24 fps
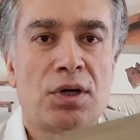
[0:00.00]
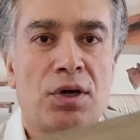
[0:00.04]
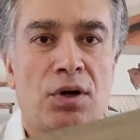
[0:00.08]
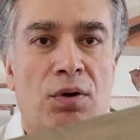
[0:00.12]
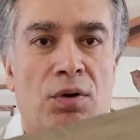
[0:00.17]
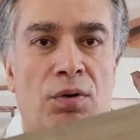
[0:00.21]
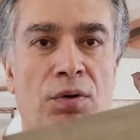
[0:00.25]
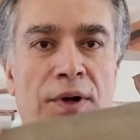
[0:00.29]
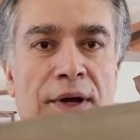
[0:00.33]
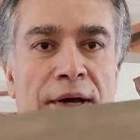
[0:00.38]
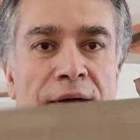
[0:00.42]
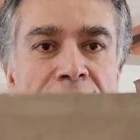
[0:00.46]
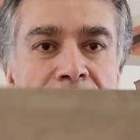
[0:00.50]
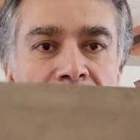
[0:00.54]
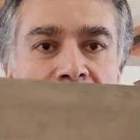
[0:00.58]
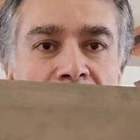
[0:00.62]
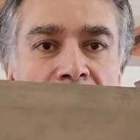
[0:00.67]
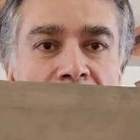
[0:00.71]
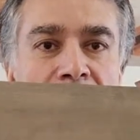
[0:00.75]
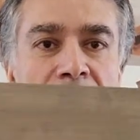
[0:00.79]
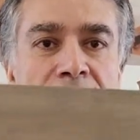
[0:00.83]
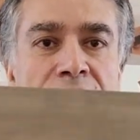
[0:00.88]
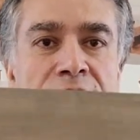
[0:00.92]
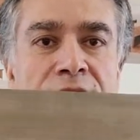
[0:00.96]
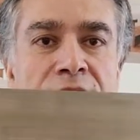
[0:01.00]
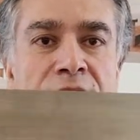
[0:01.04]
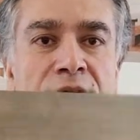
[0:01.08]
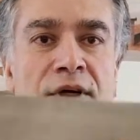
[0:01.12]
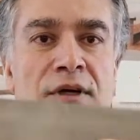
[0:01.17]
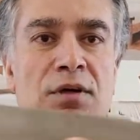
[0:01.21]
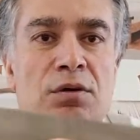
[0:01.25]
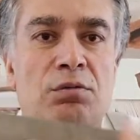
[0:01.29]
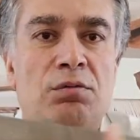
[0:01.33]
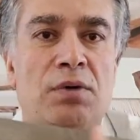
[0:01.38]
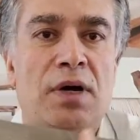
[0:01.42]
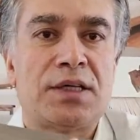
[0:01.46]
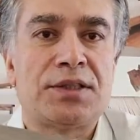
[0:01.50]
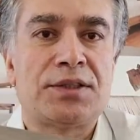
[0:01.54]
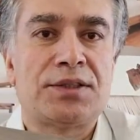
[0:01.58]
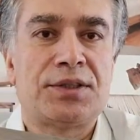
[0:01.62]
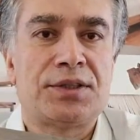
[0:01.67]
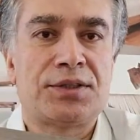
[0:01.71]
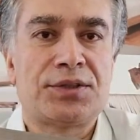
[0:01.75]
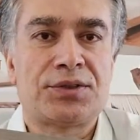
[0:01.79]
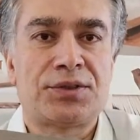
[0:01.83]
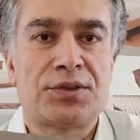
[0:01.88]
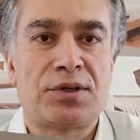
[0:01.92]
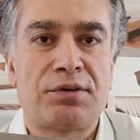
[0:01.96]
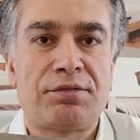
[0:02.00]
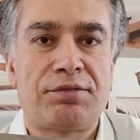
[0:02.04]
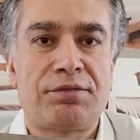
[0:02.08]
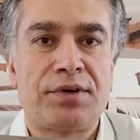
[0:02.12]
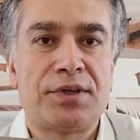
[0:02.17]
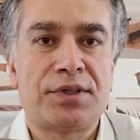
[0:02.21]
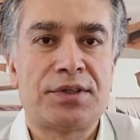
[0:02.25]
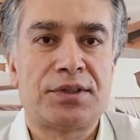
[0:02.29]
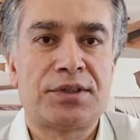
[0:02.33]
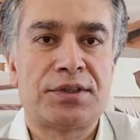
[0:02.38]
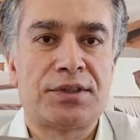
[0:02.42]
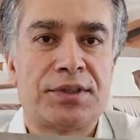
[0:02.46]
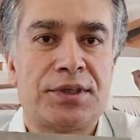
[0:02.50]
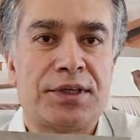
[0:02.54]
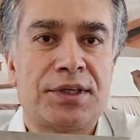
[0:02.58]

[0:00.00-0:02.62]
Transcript: or any kind of rustic surface.